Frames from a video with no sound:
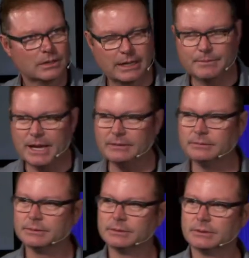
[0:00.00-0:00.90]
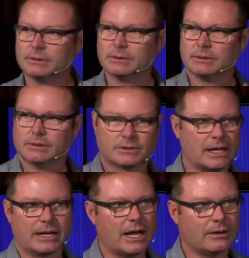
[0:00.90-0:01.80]
Amen? It's
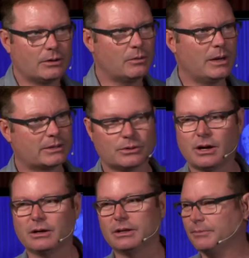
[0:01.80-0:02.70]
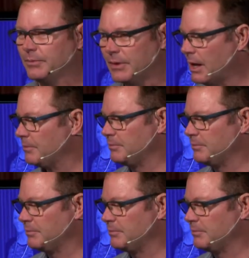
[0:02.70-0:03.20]
like, I don't know what they're all um,